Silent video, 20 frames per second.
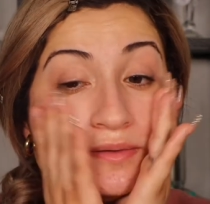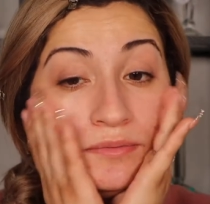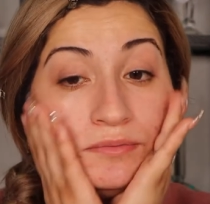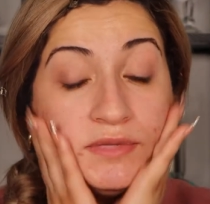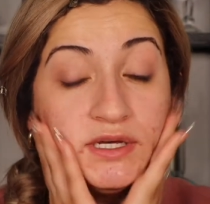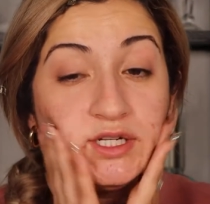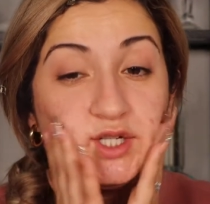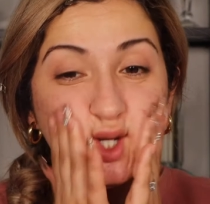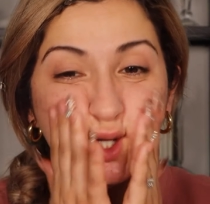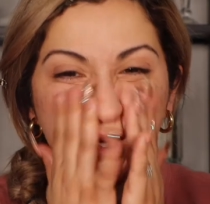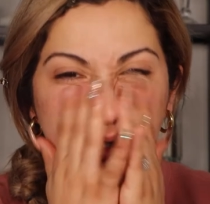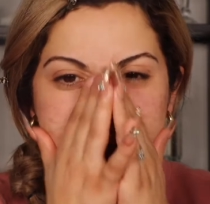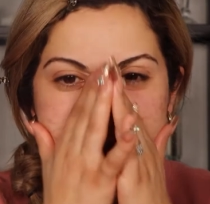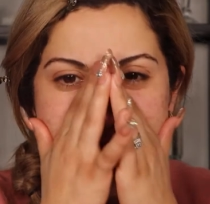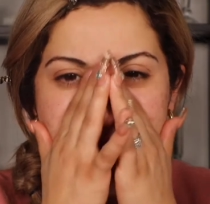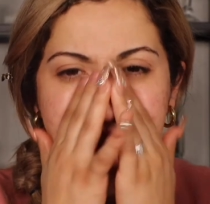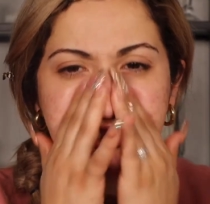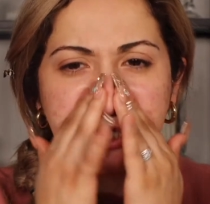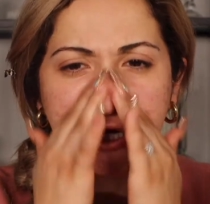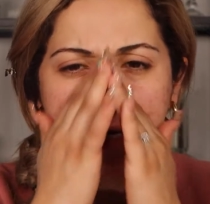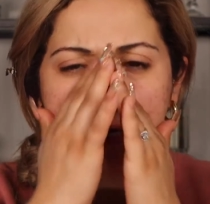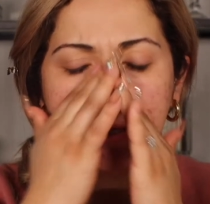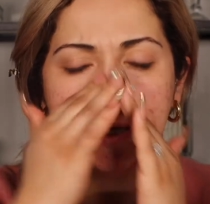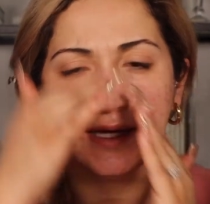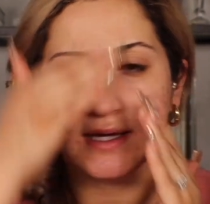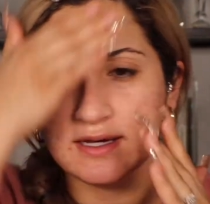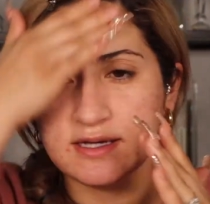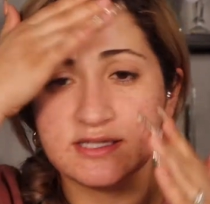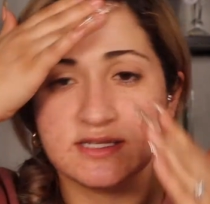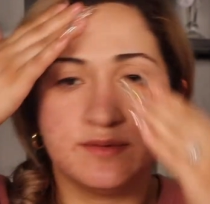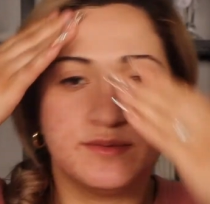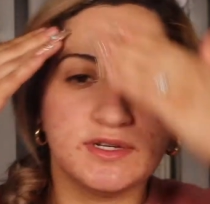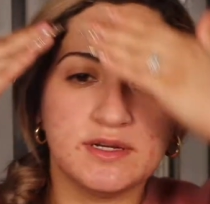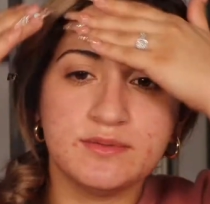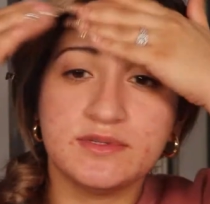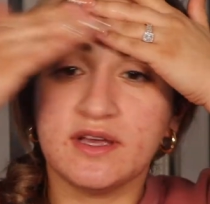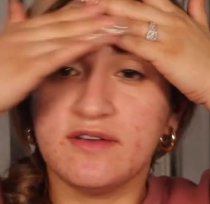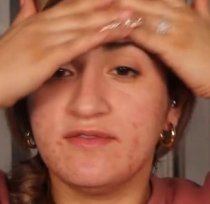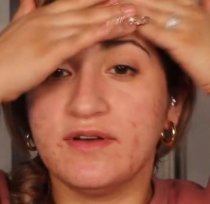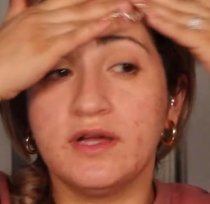make sure you guys are checking, because
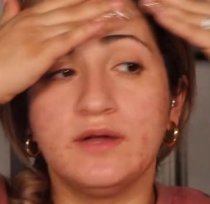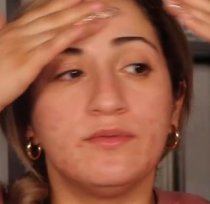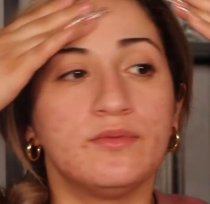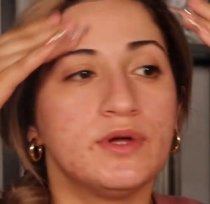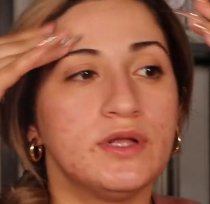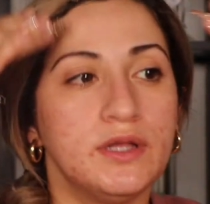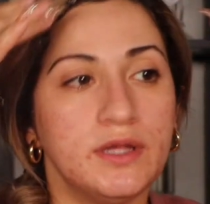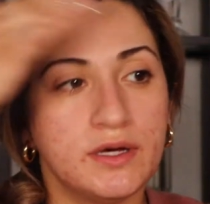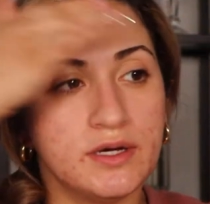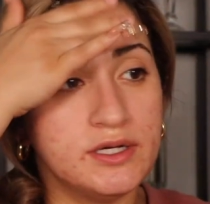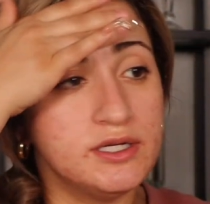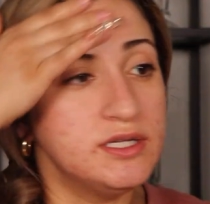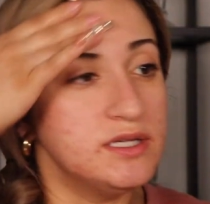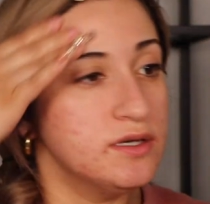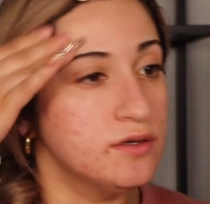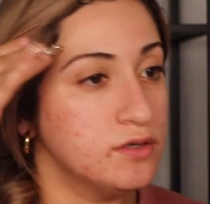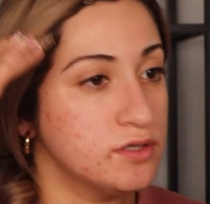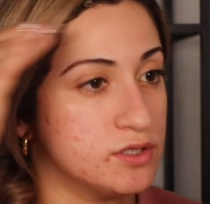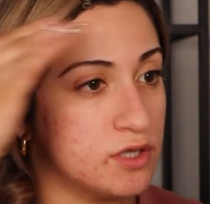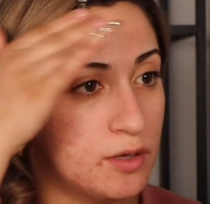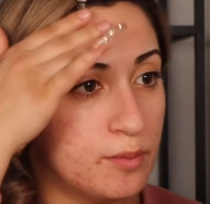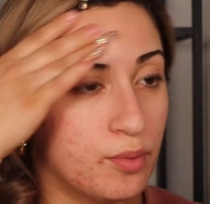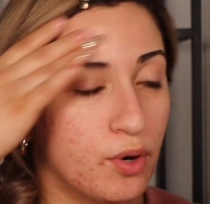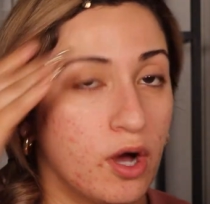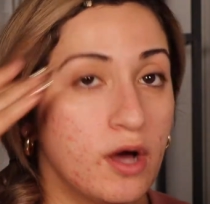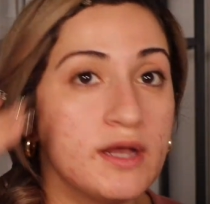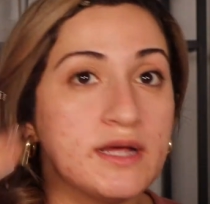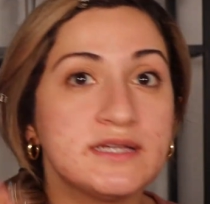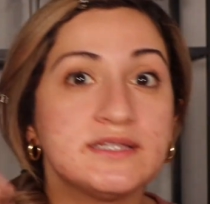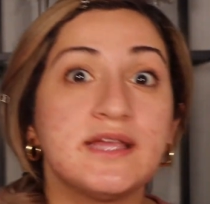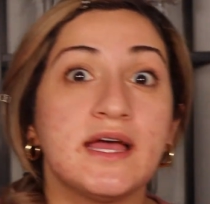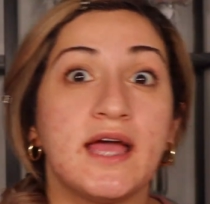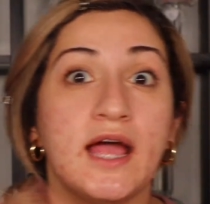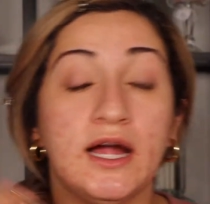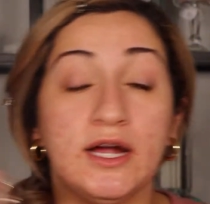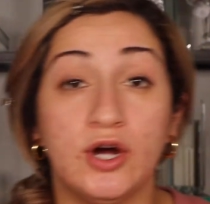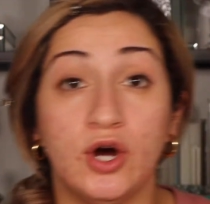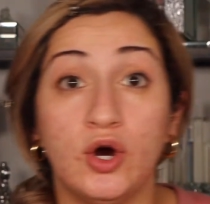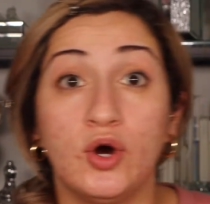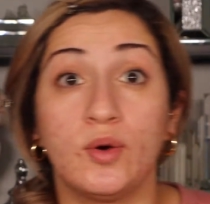sometimes I find really good deals on products that
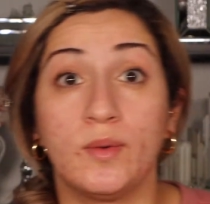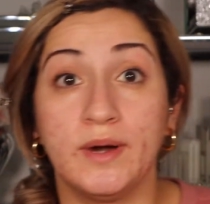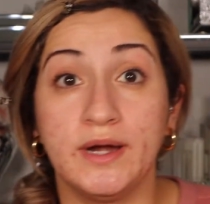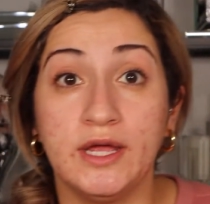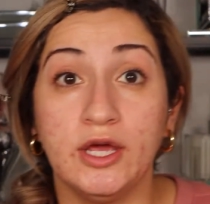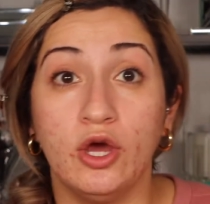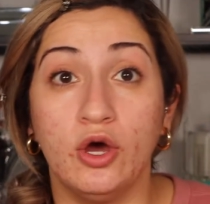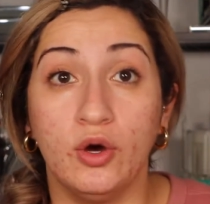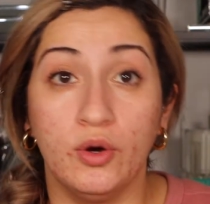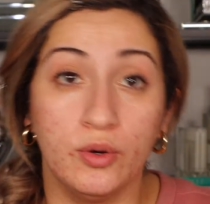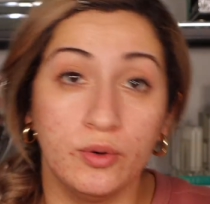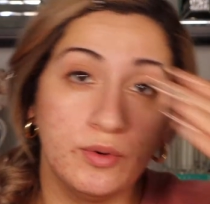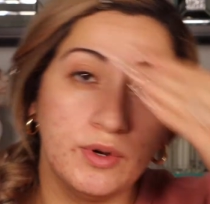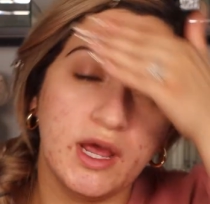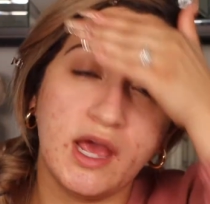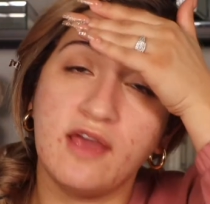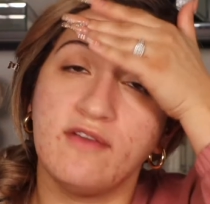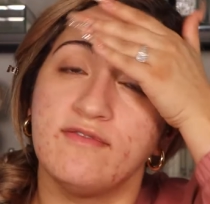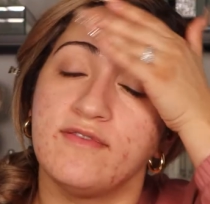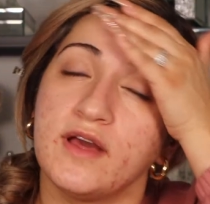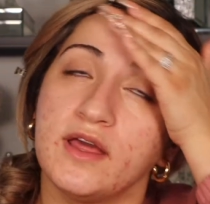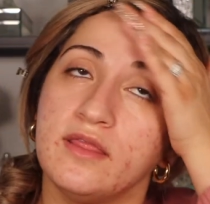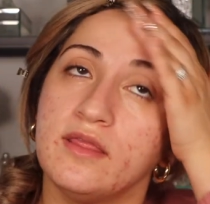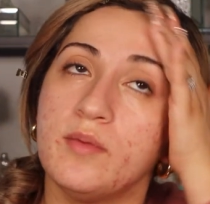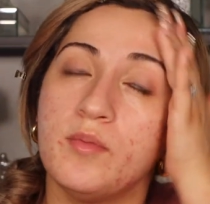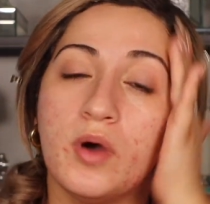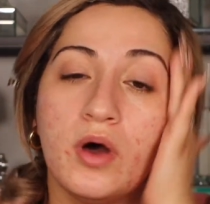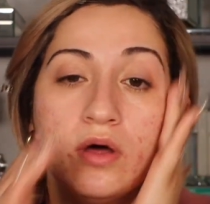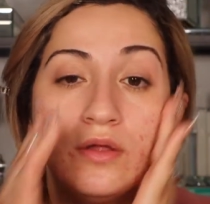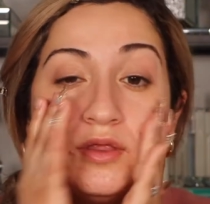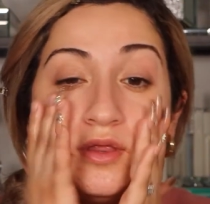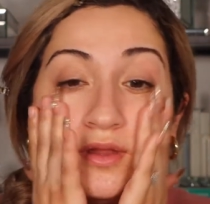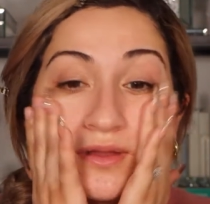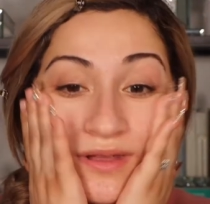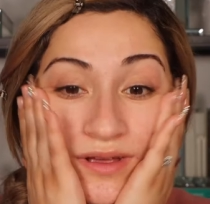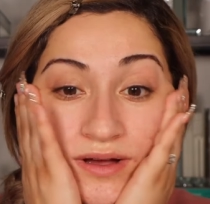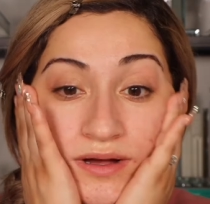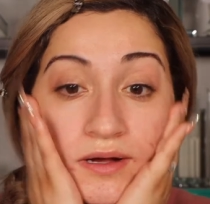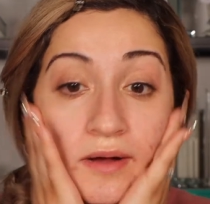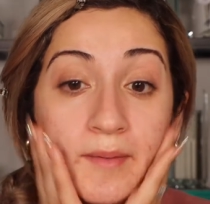I already own. I find them on
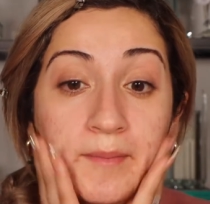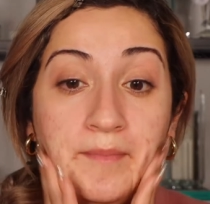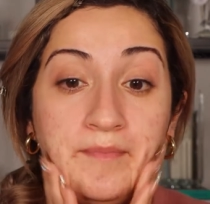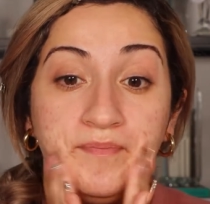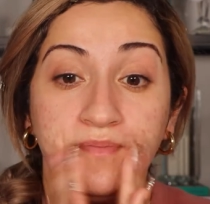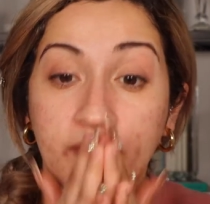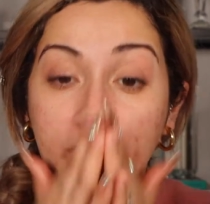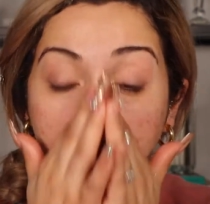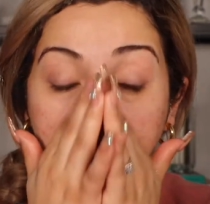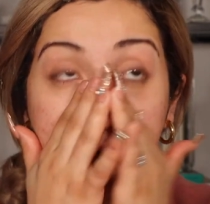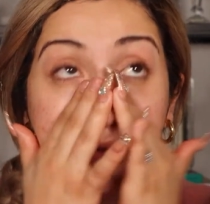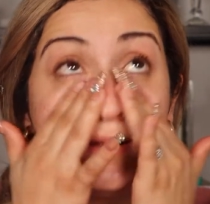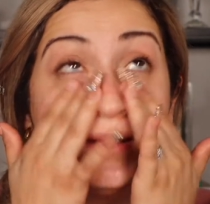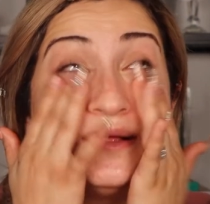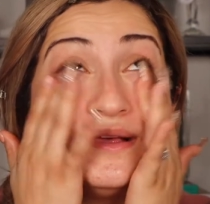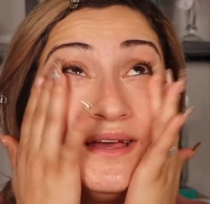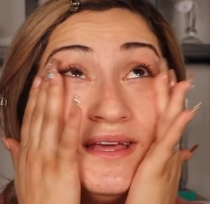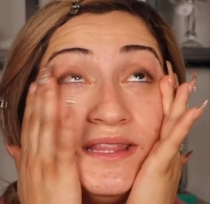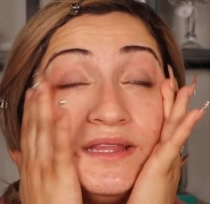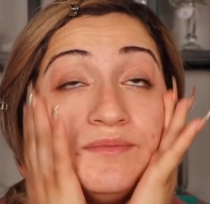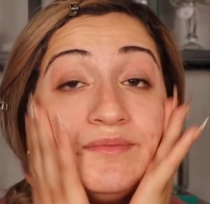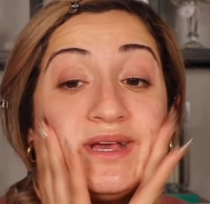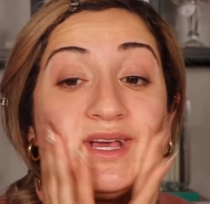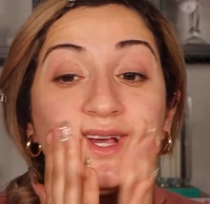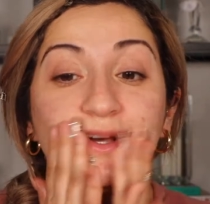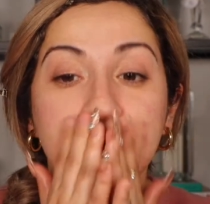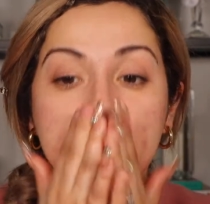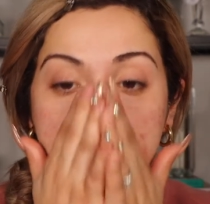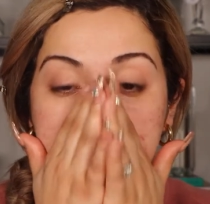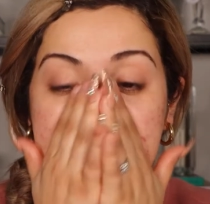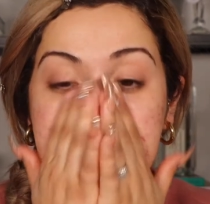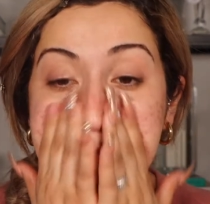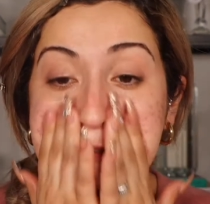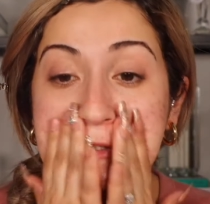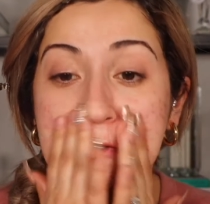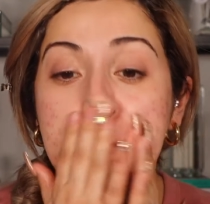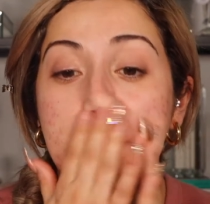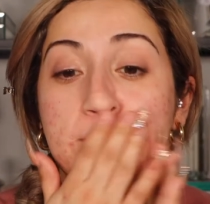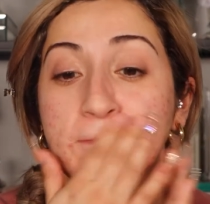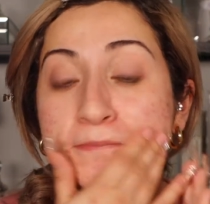in the makeup
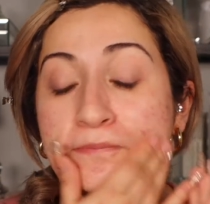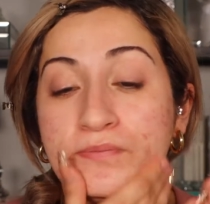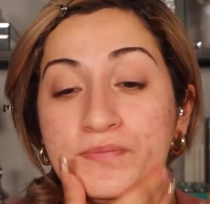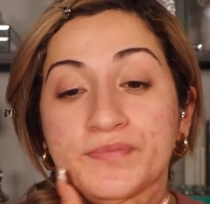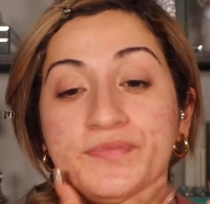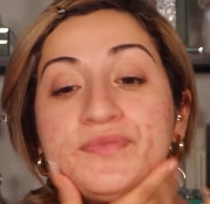section.